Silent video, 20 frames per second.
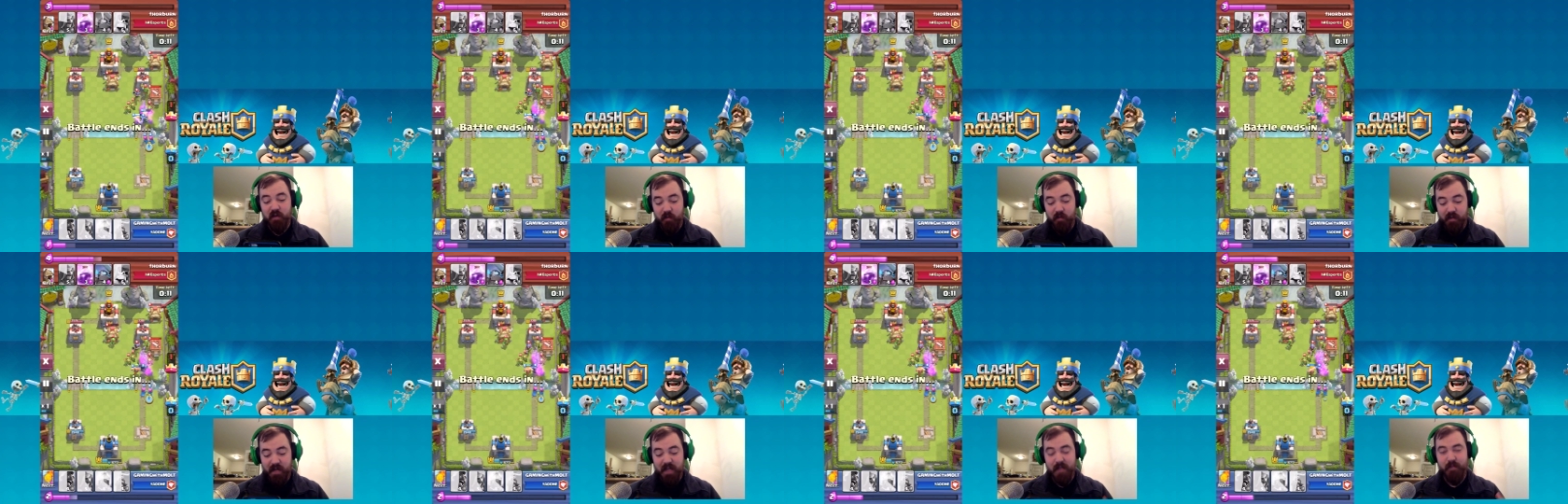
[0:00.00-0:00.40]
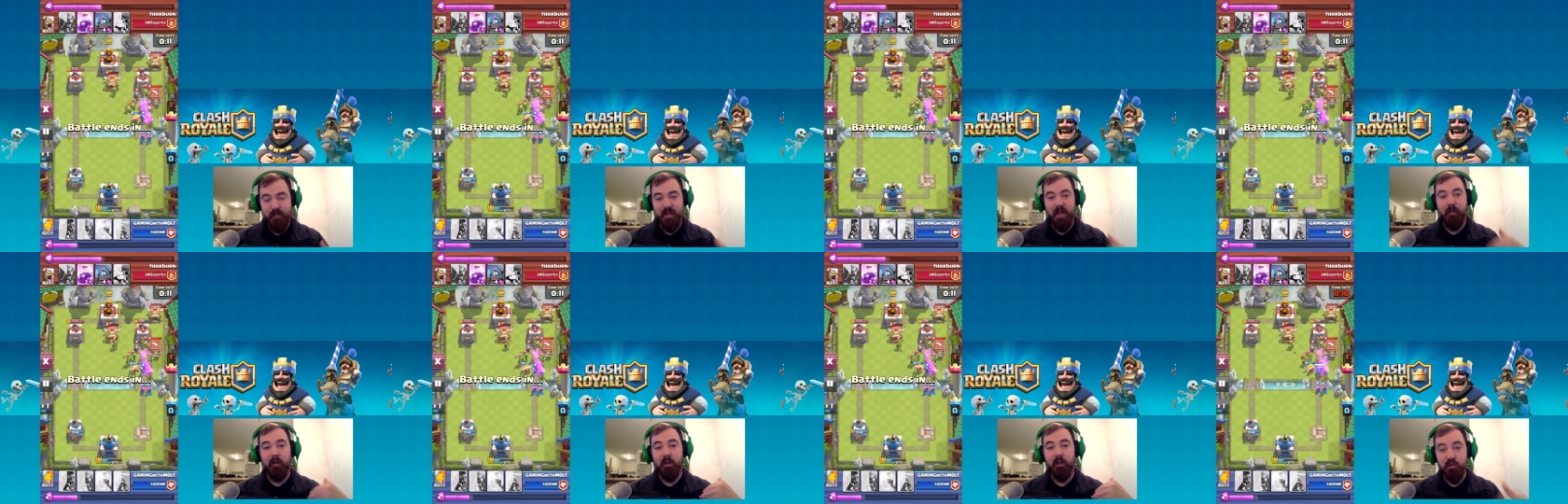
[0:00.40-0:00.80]
but he hasn't been
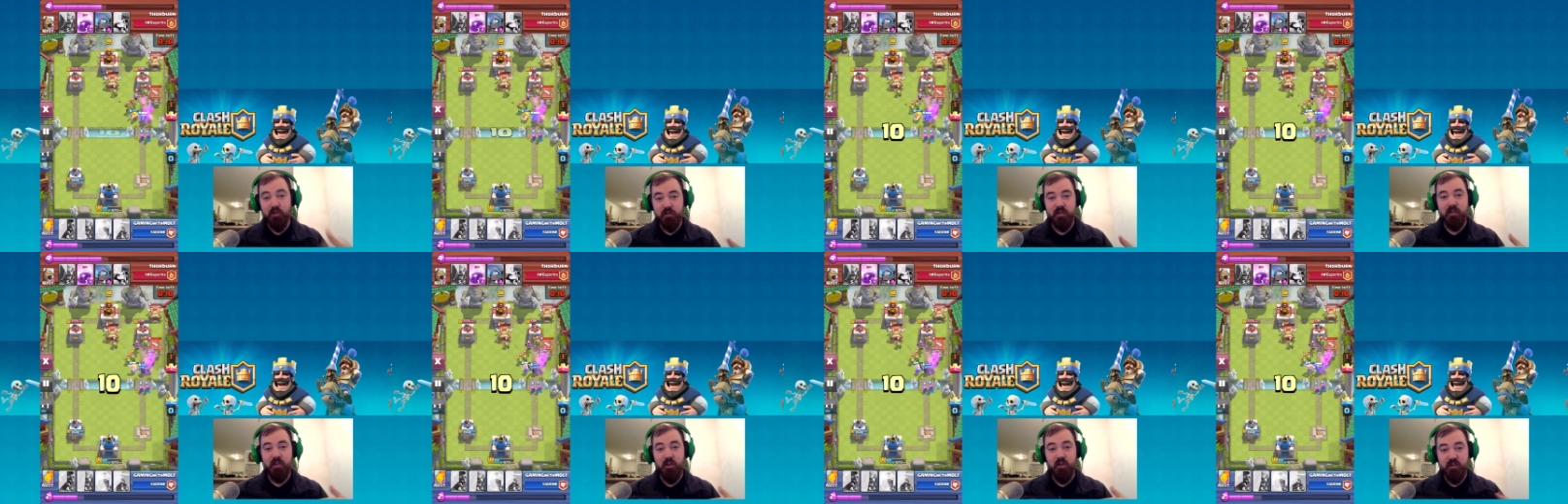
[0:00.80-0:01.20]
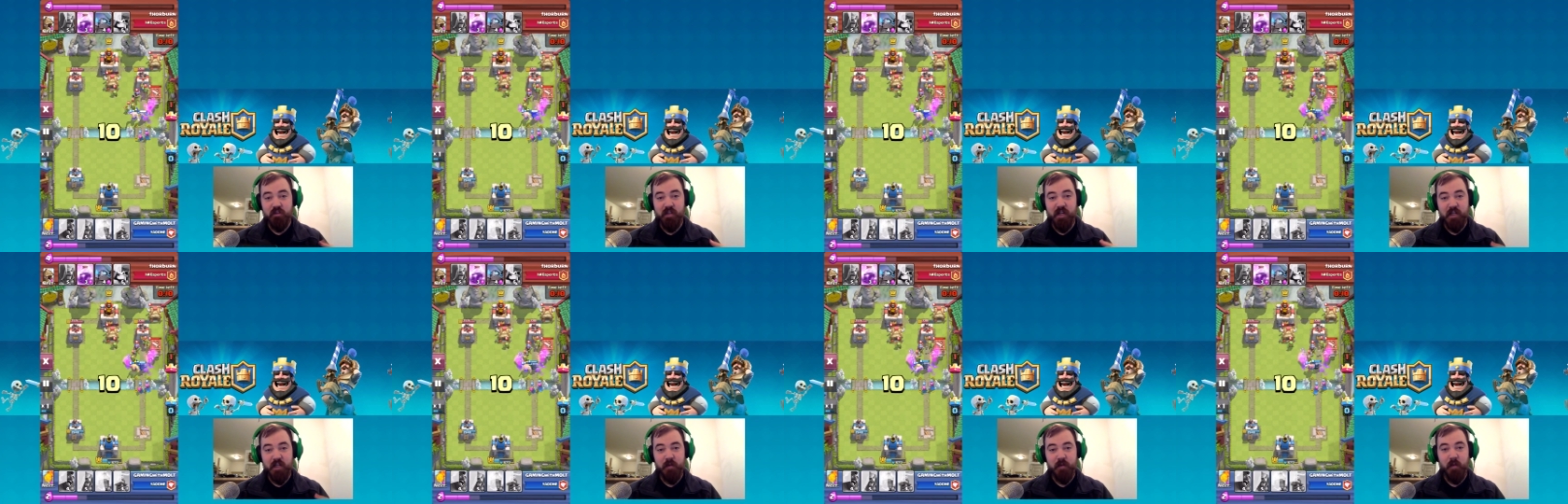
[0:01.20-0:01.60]
able to use
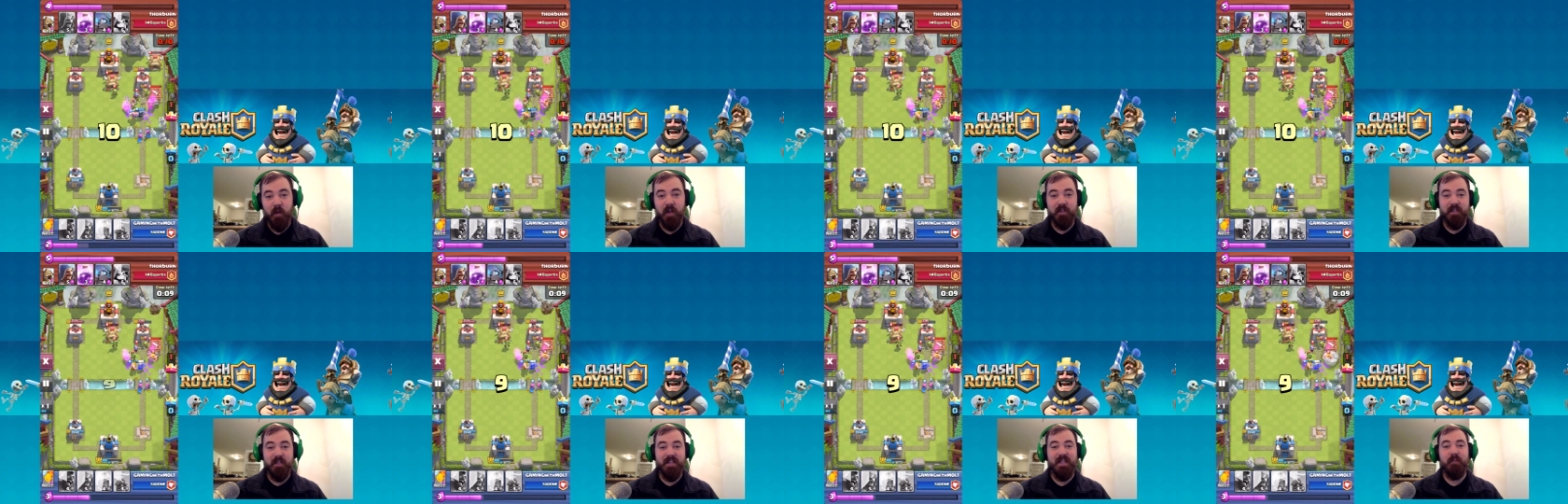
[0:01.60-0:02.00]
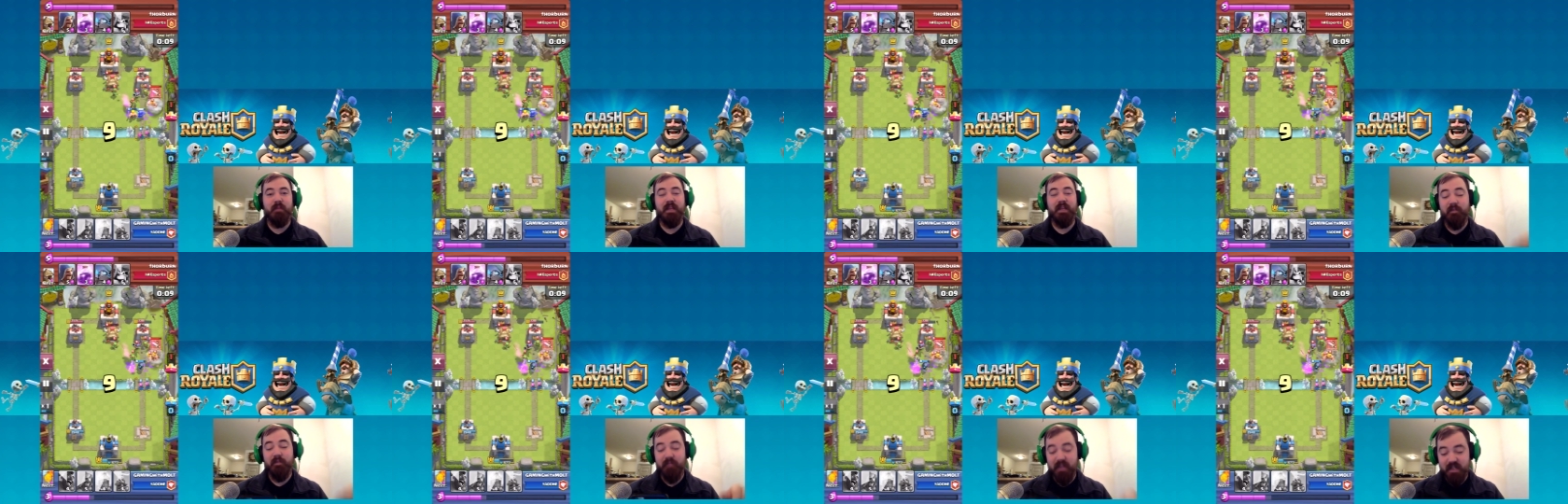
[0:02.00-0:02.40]
lightning spell because he's got to play
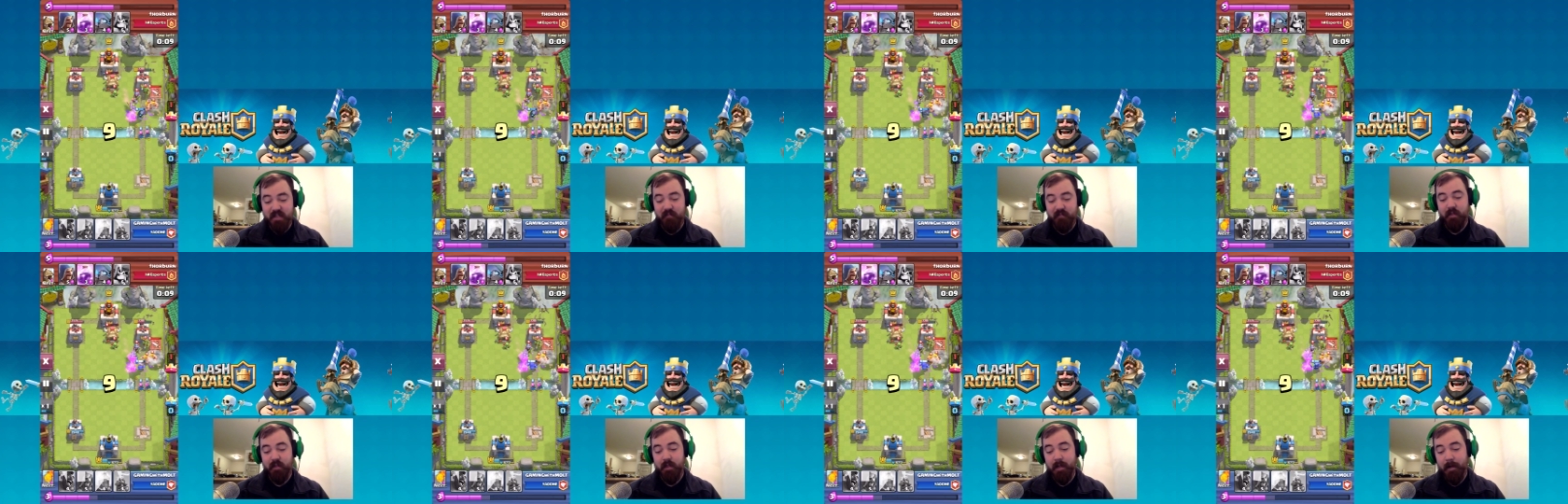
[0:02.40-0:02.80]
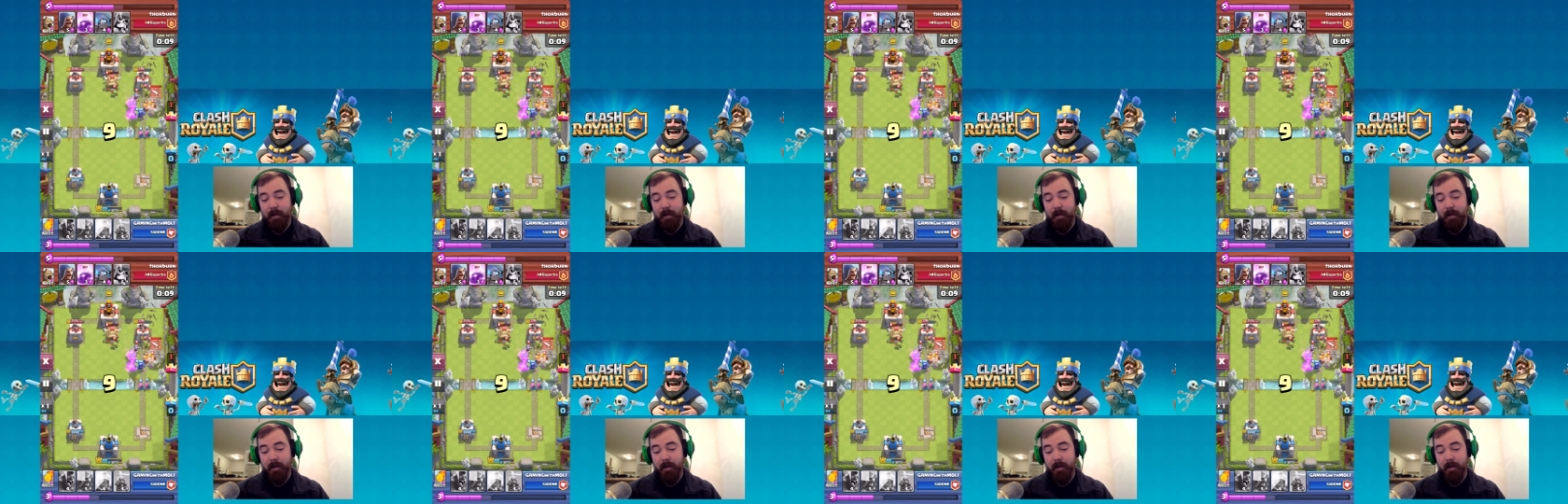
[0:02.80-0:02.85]
defensively.